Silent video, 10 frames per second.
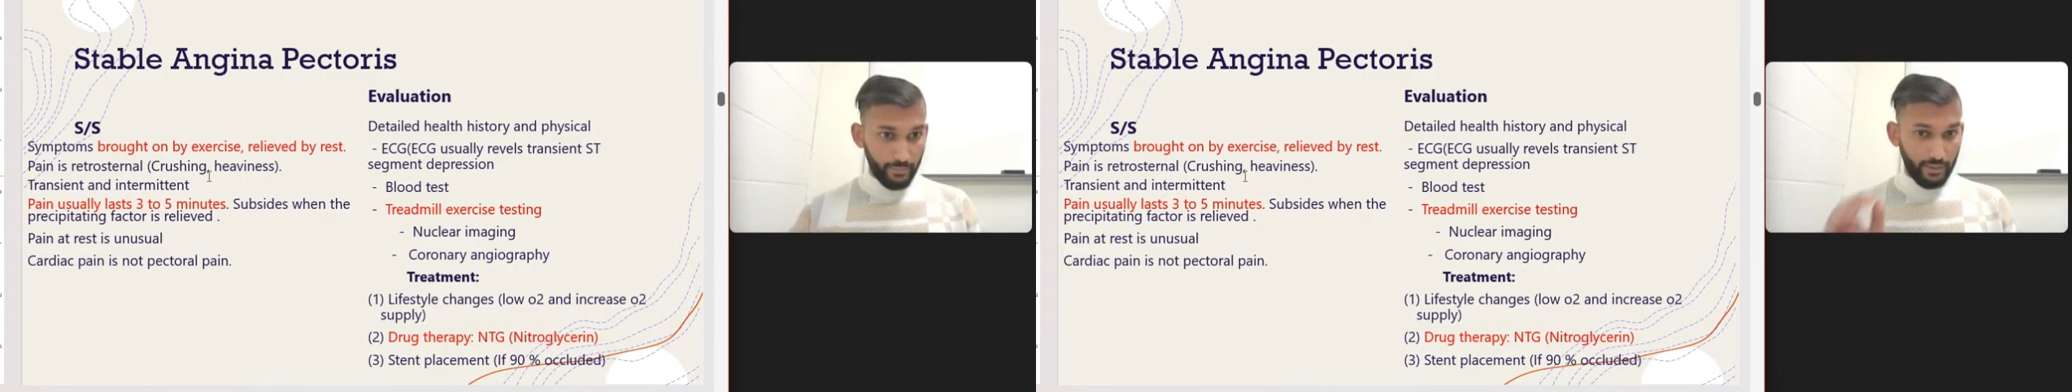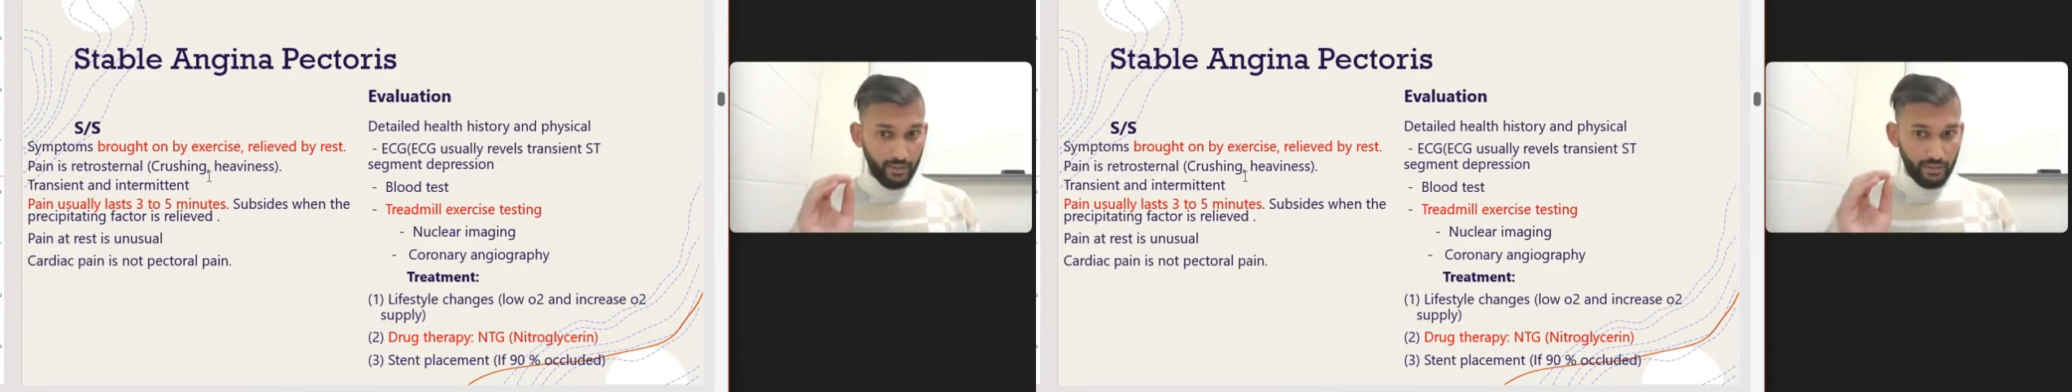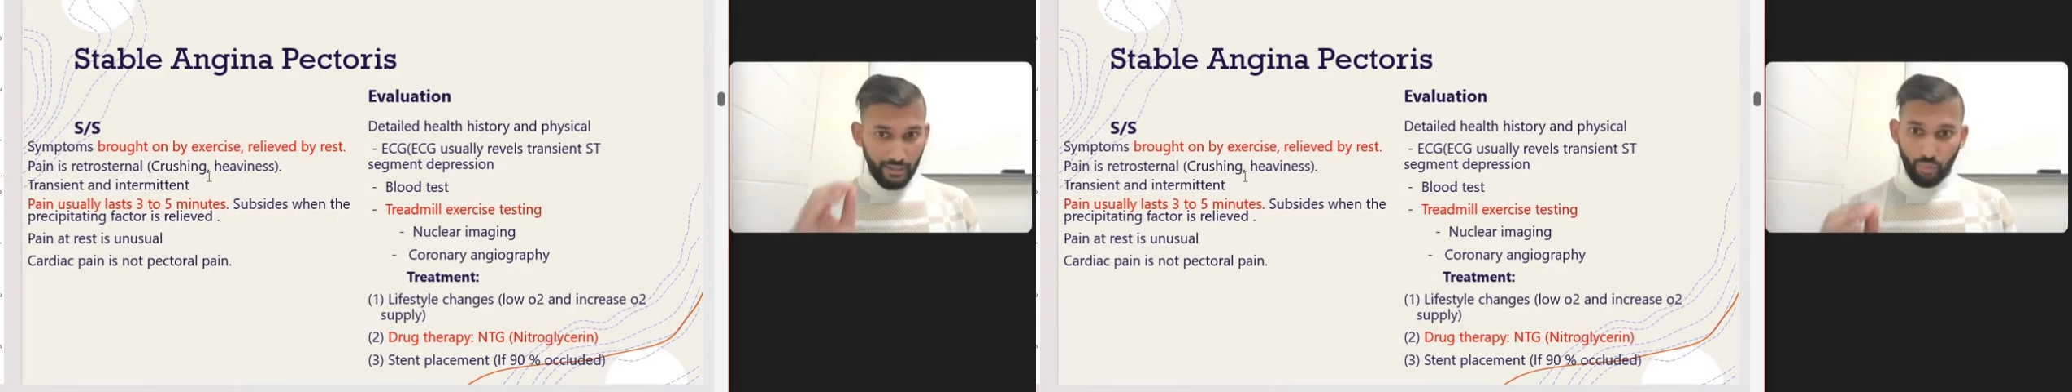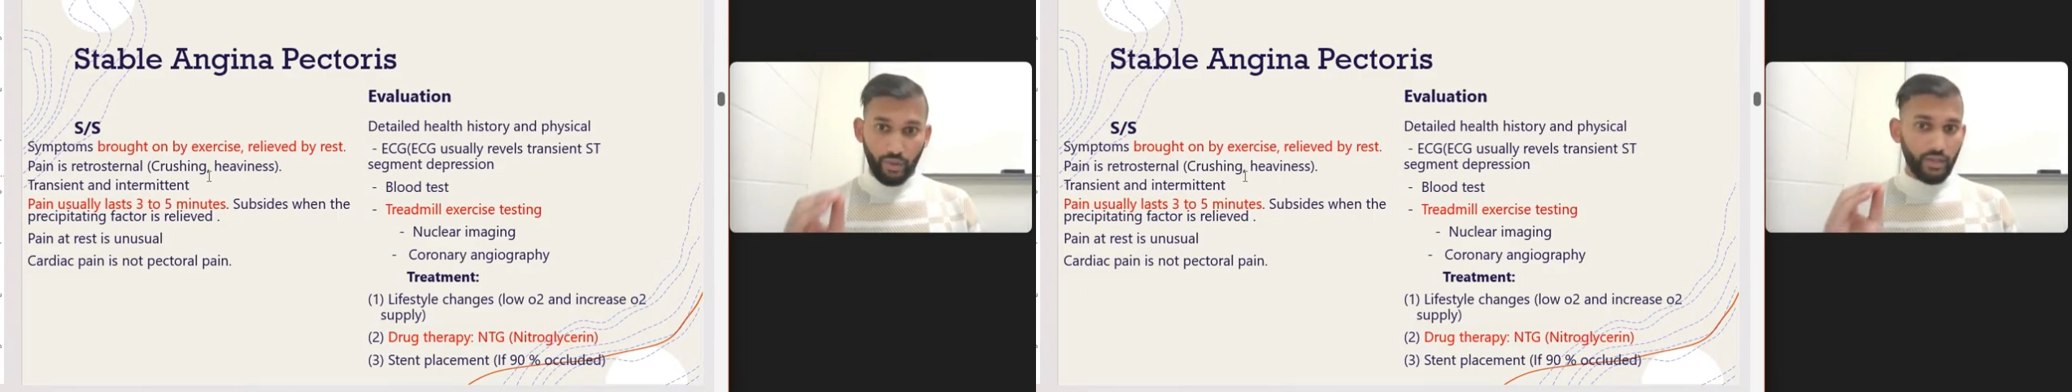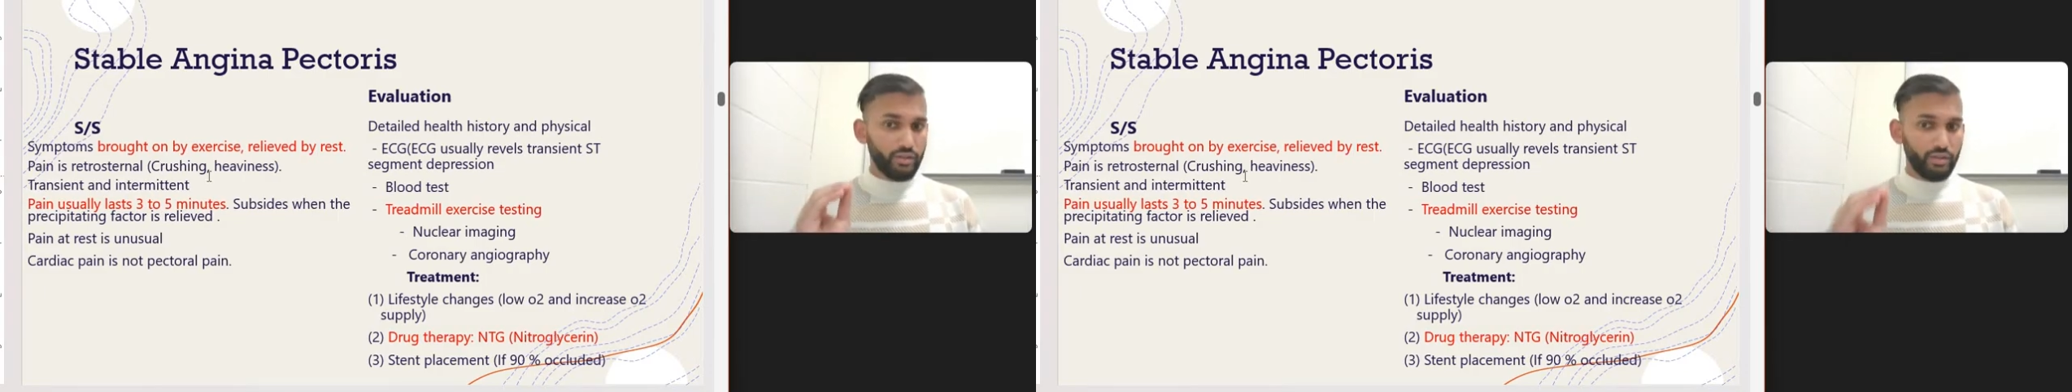but take a
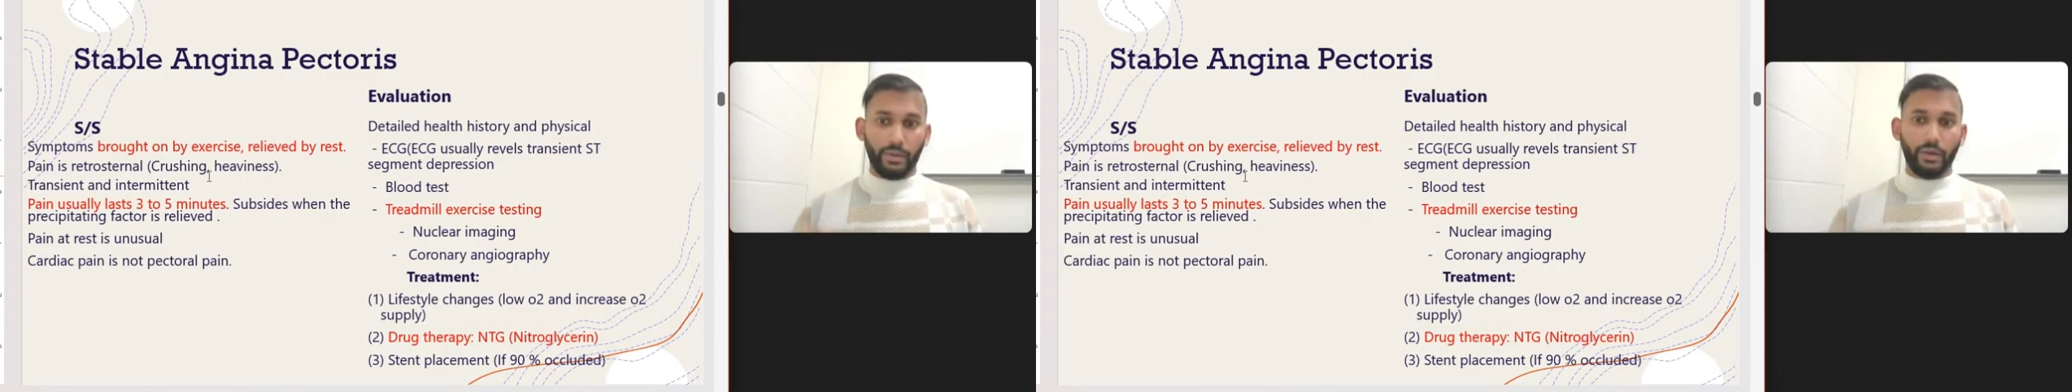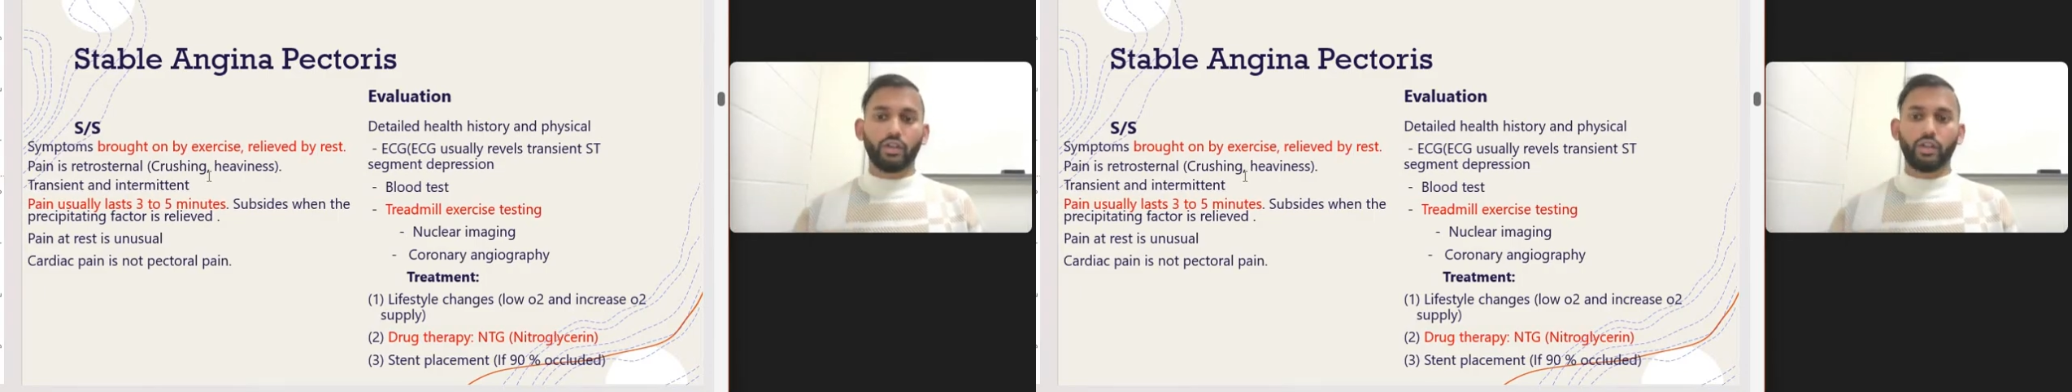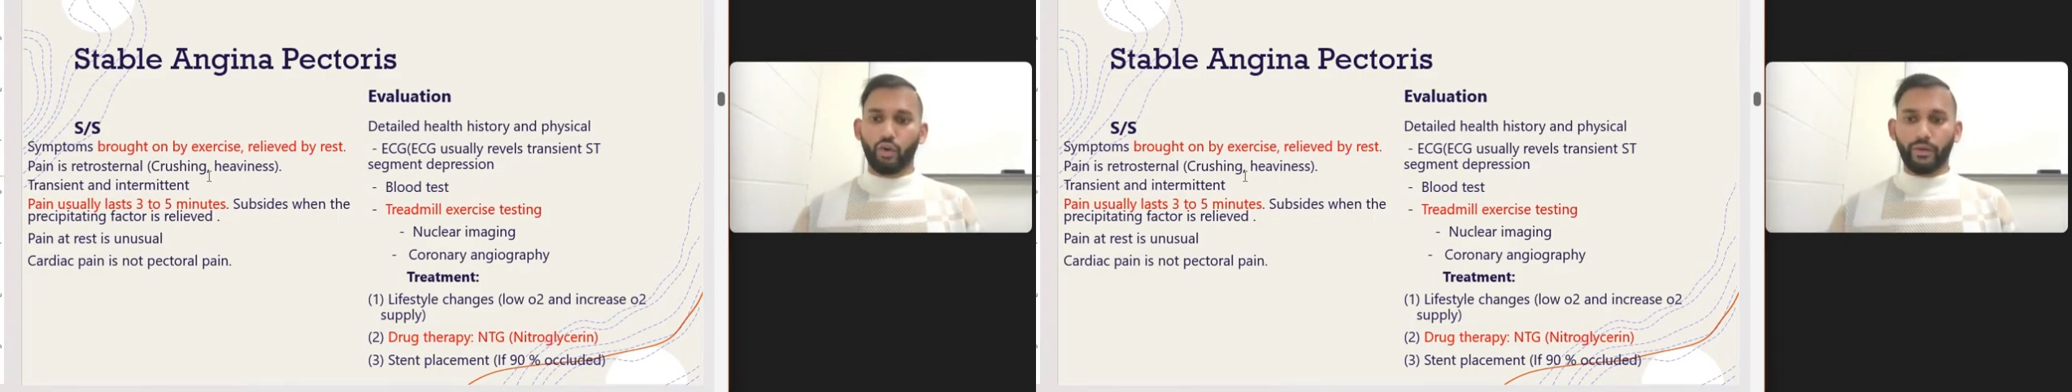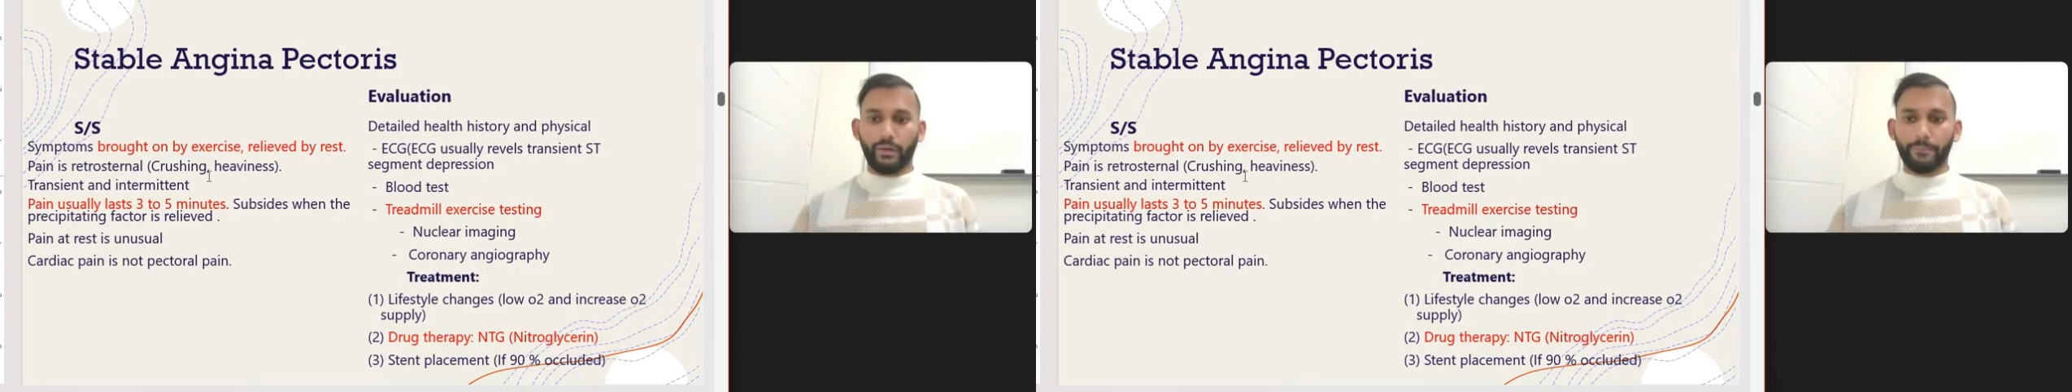rest, the pain will go away.